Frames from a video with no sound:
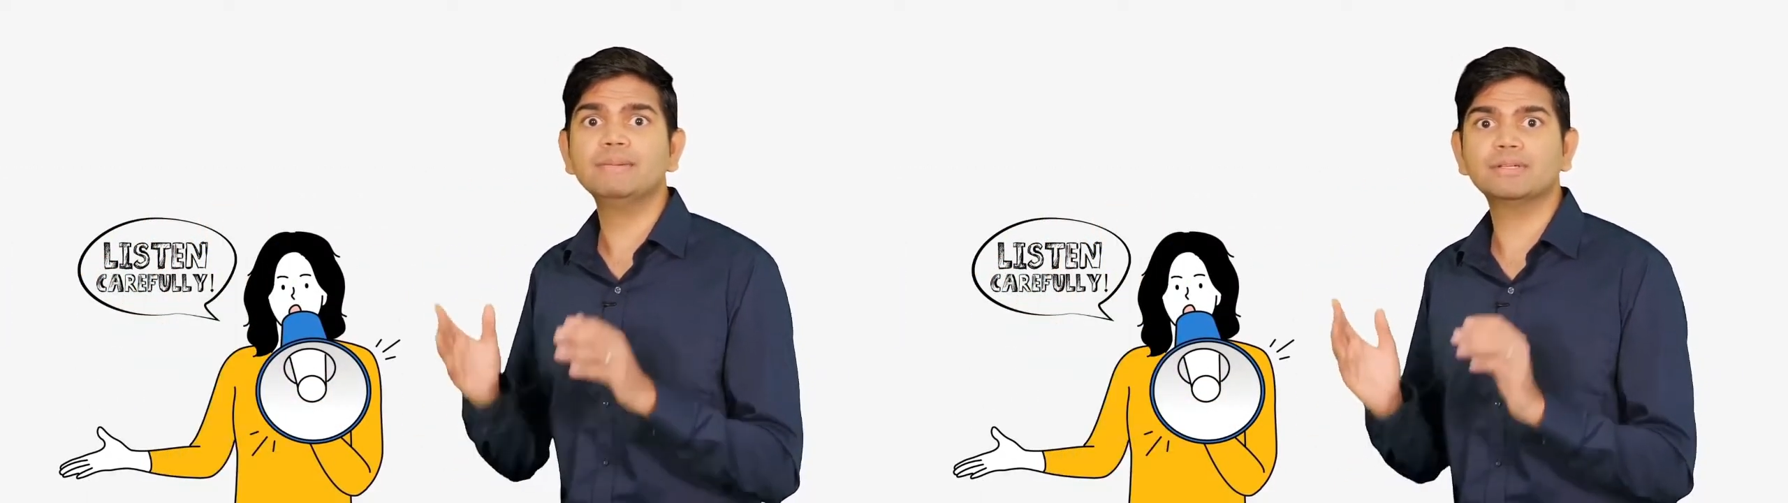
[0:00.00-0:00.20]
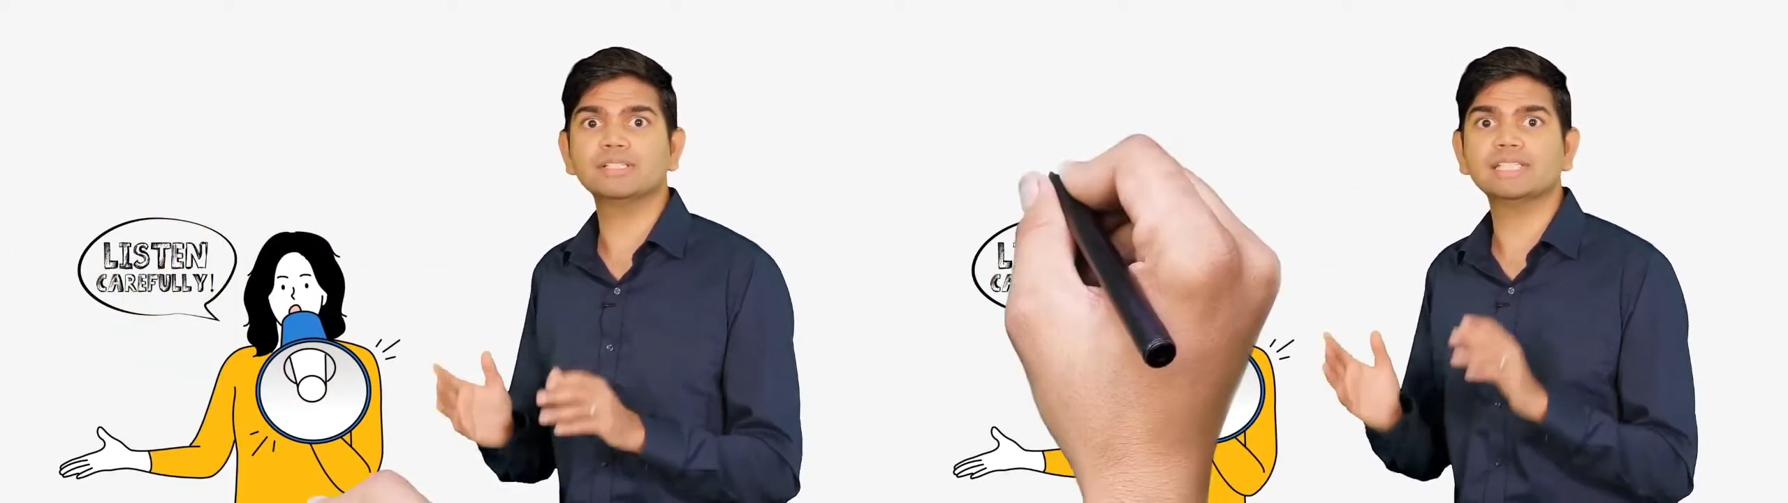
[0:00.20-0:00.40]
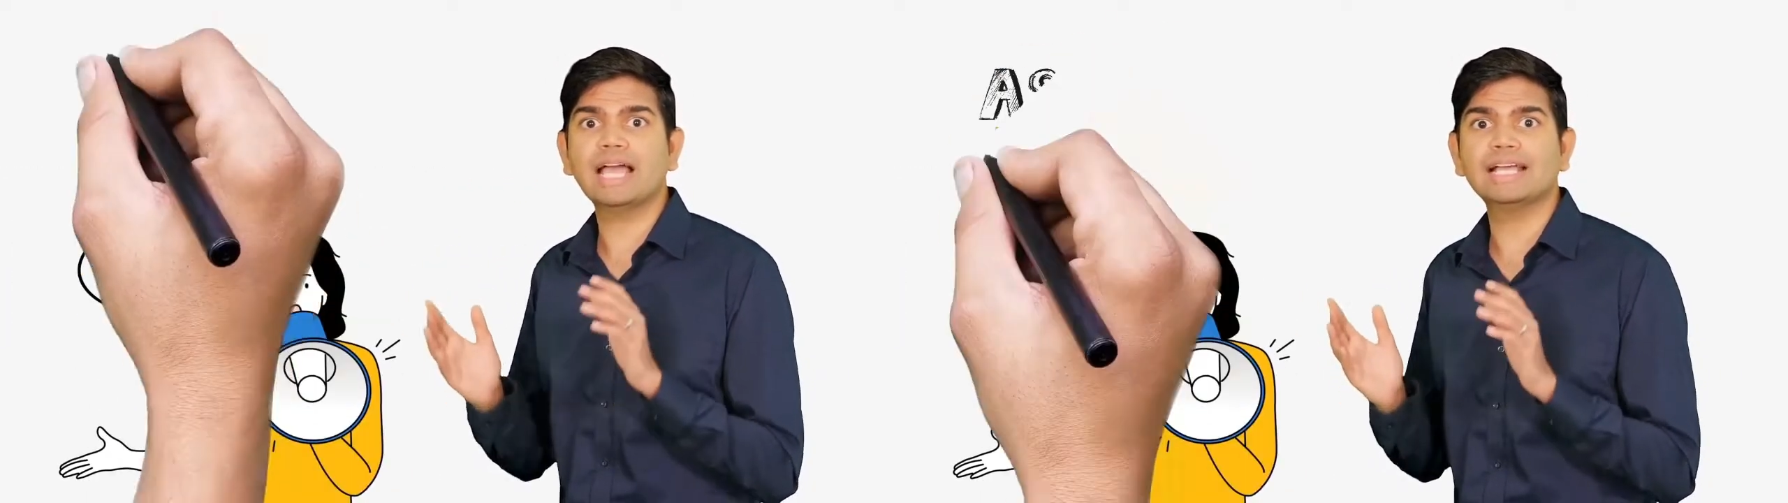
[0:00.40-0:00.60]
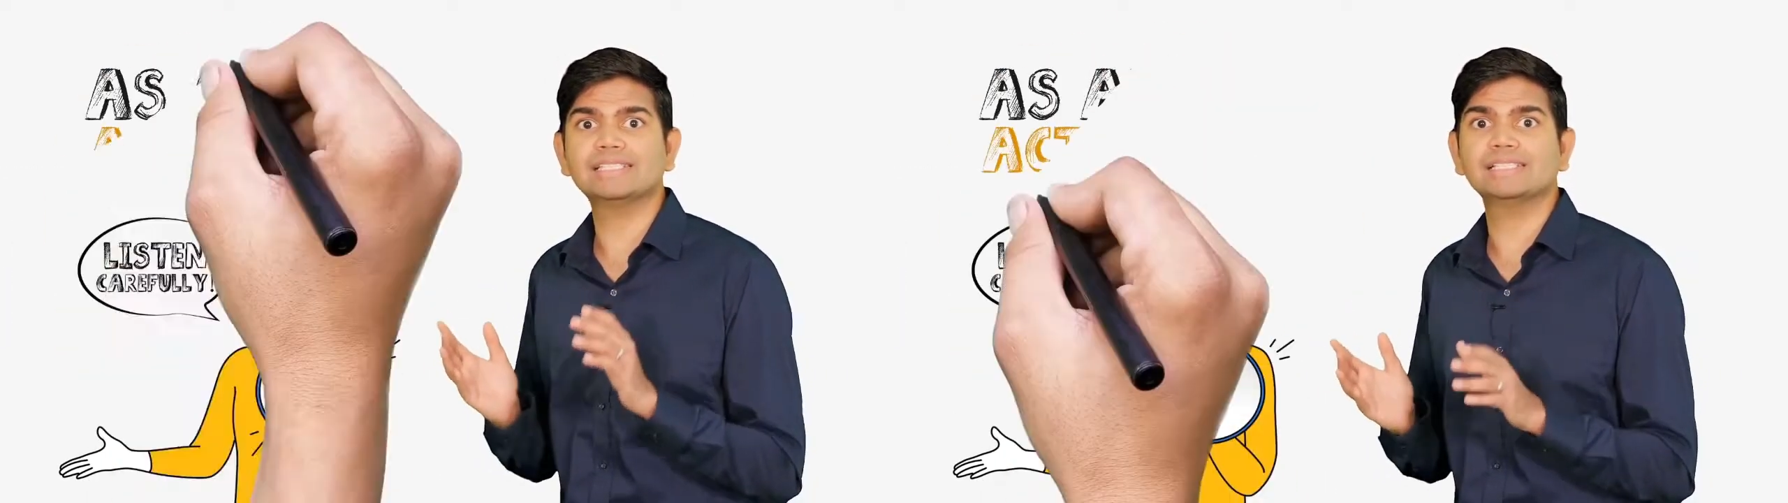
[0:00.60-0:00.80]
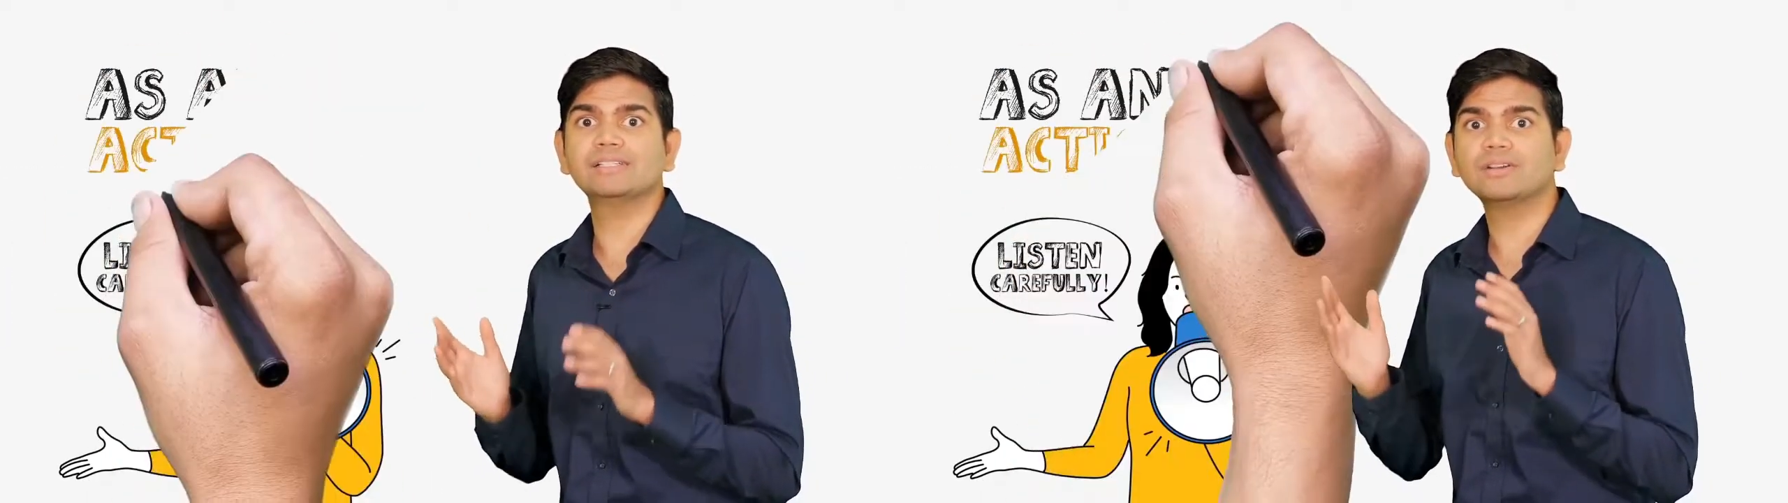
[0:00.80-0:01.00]
because
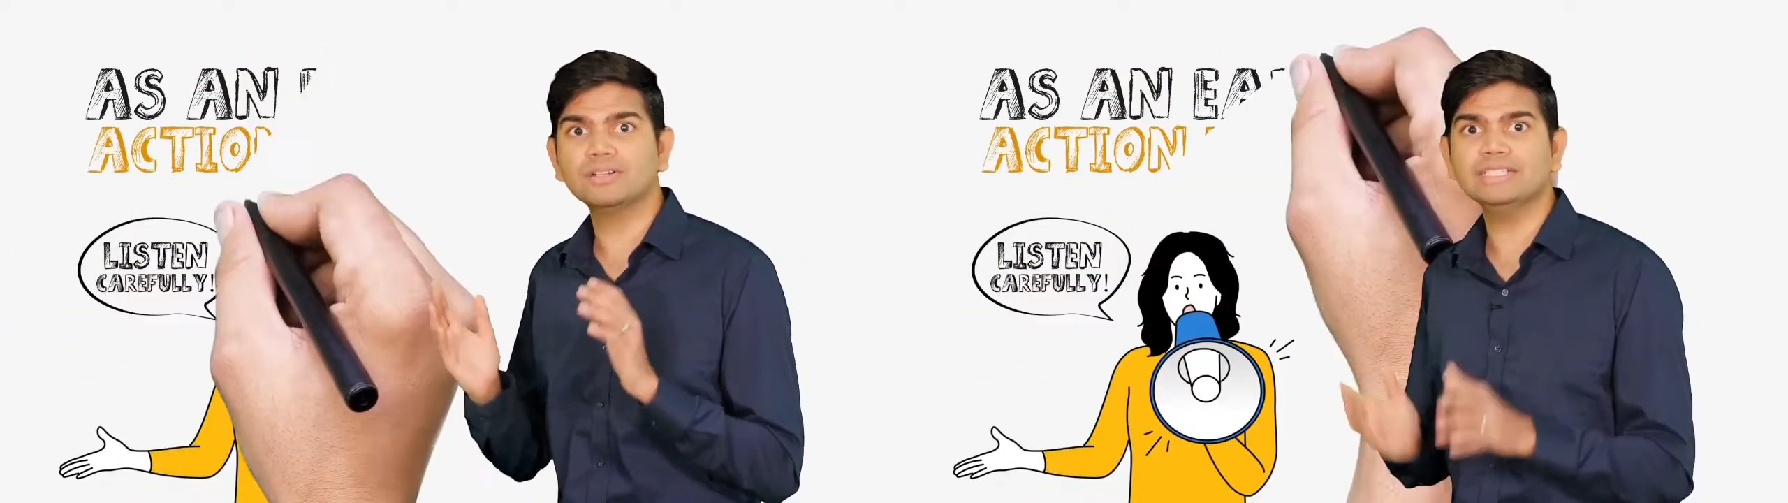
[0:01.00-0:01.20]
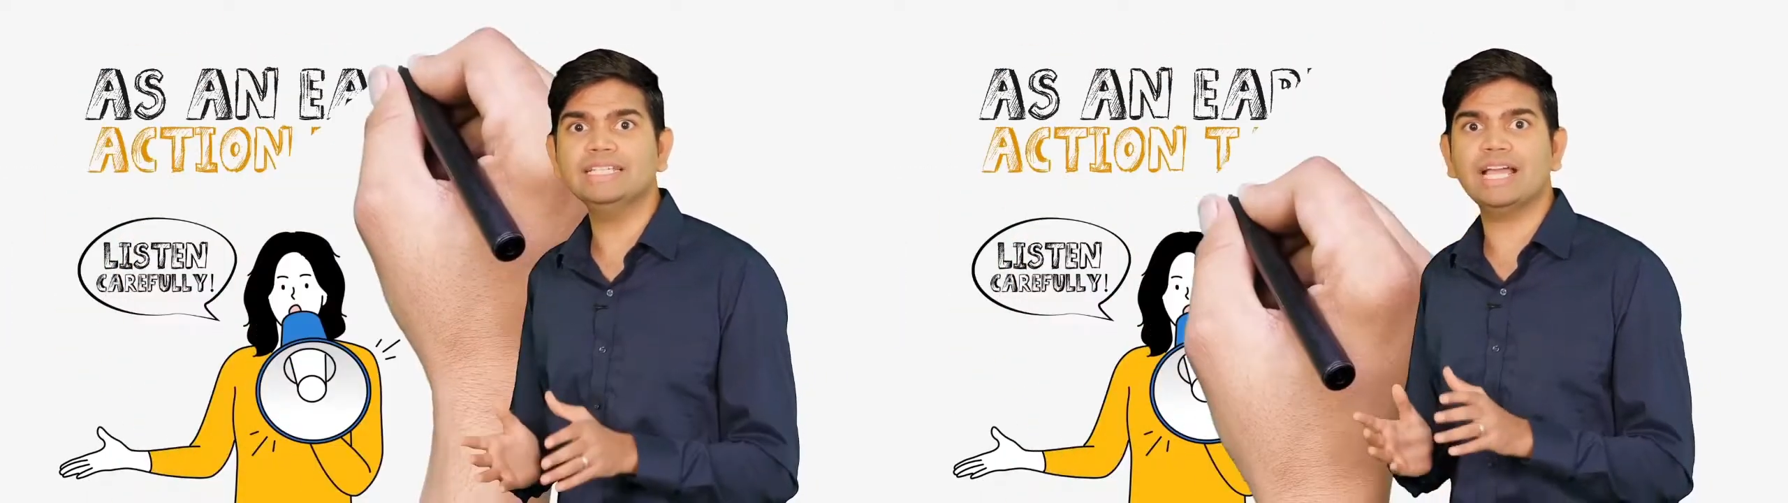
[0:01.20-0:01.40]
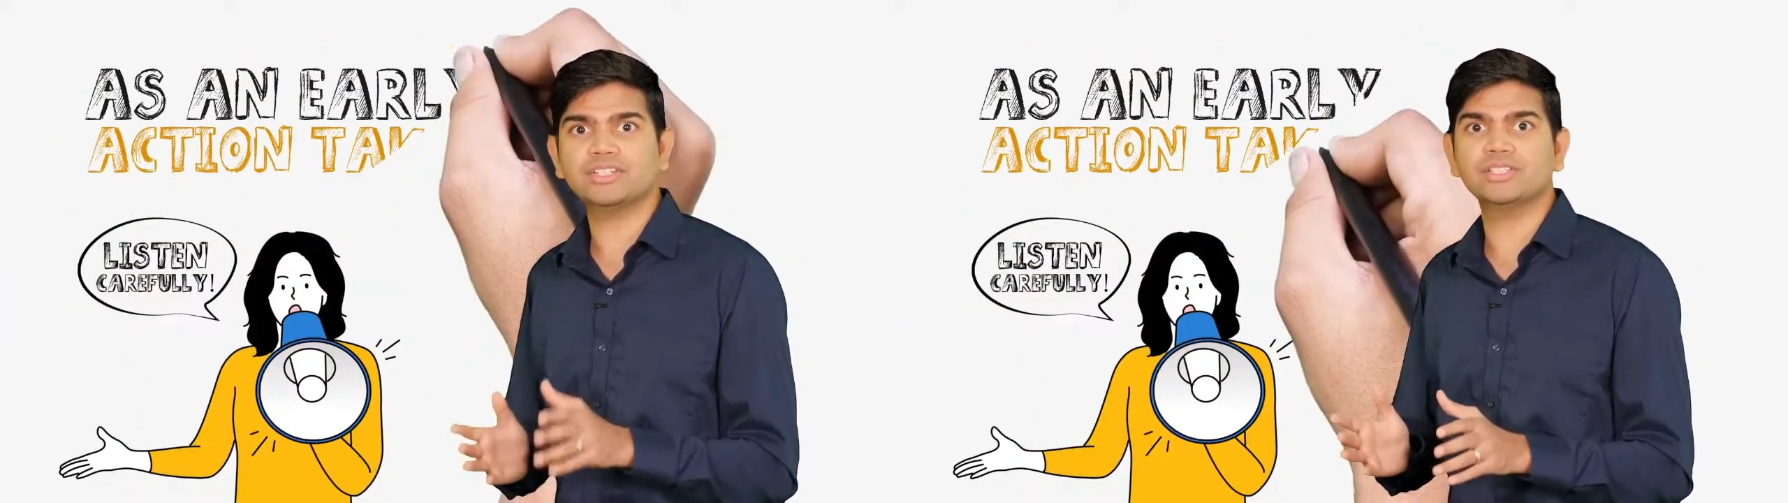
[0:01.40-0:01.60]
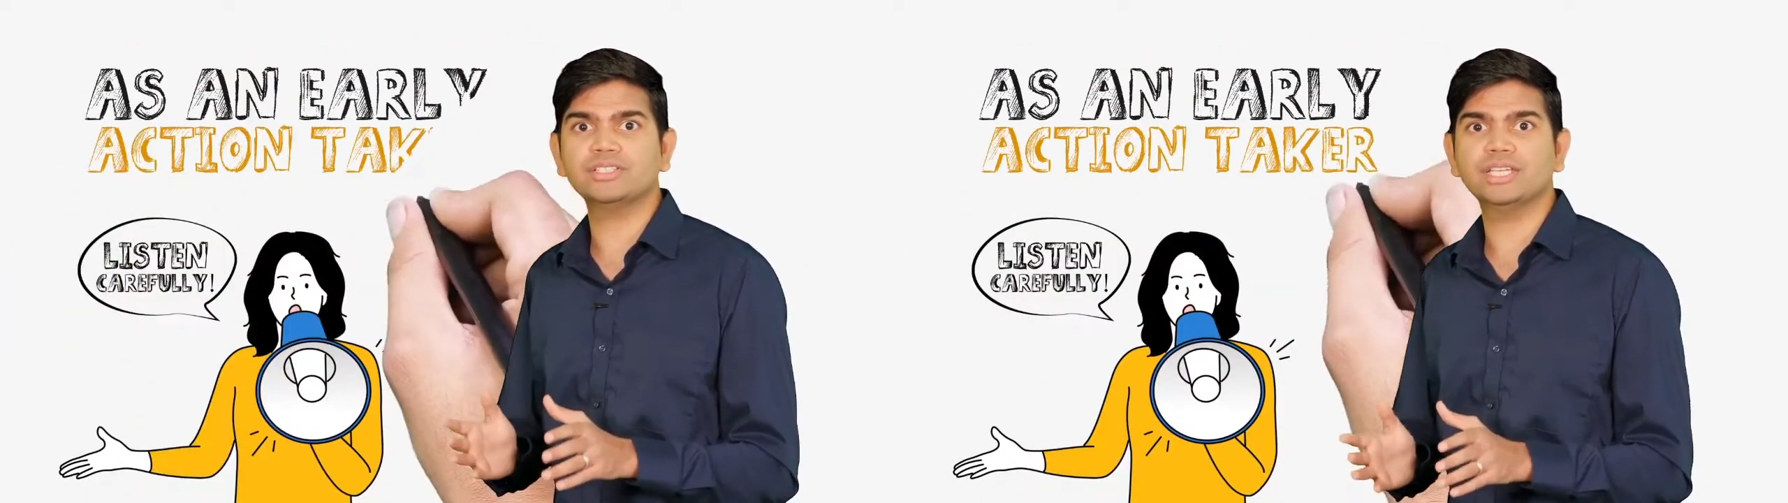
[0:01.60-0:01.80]
as an early action